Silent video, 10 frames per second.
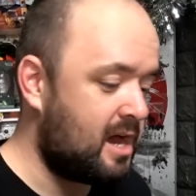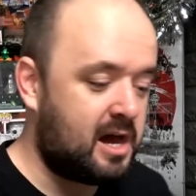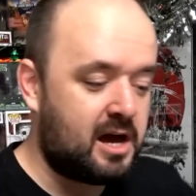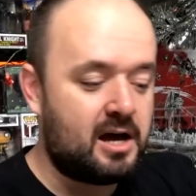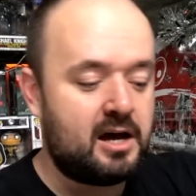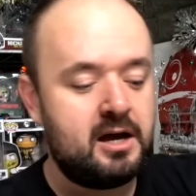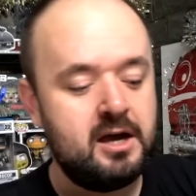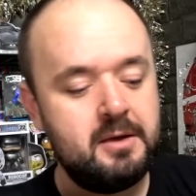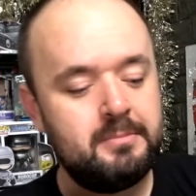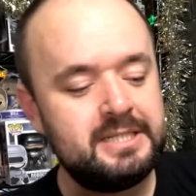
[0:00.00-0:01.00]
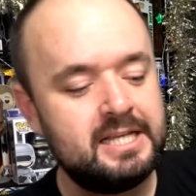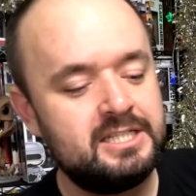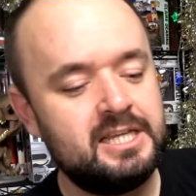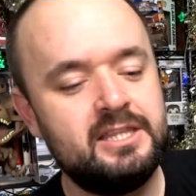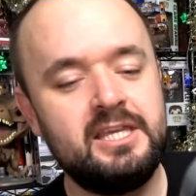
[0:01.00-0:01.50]
are
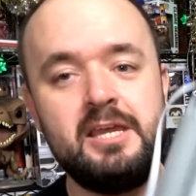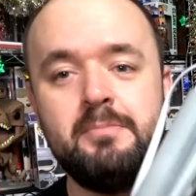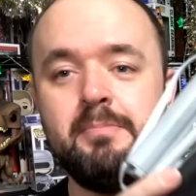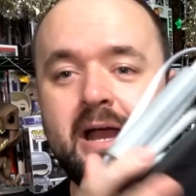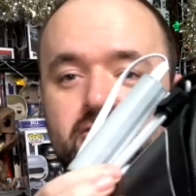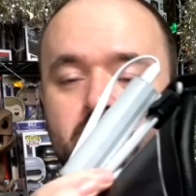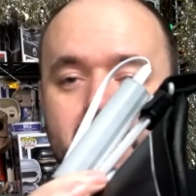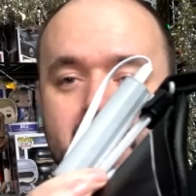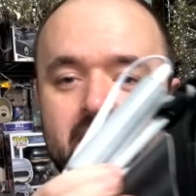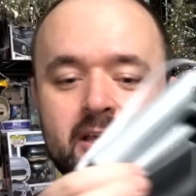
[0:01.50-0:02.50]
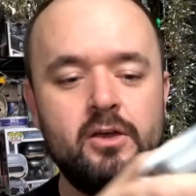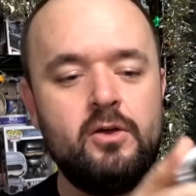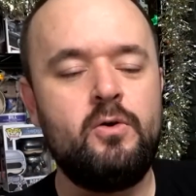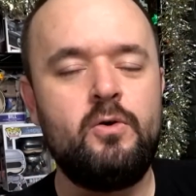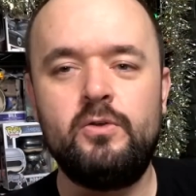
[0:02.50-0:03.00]
potentially the battery pack,
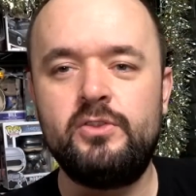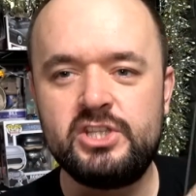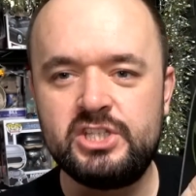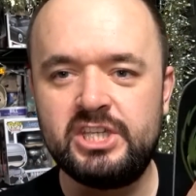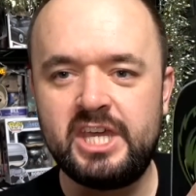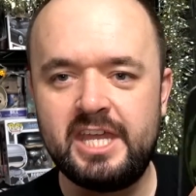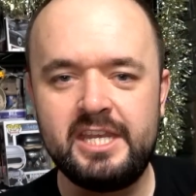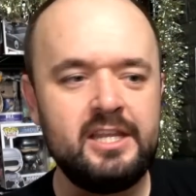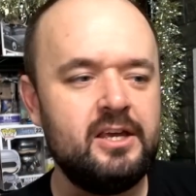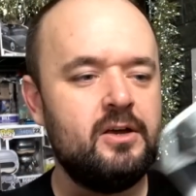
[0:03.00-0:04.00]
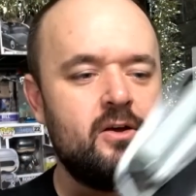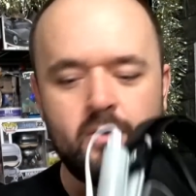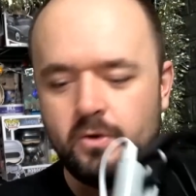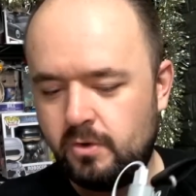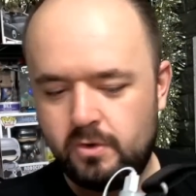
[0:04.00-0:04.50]
or the skin,
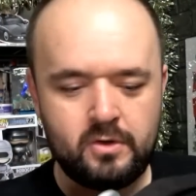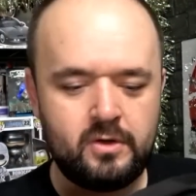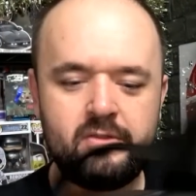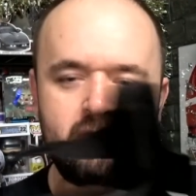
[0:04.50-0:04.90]
or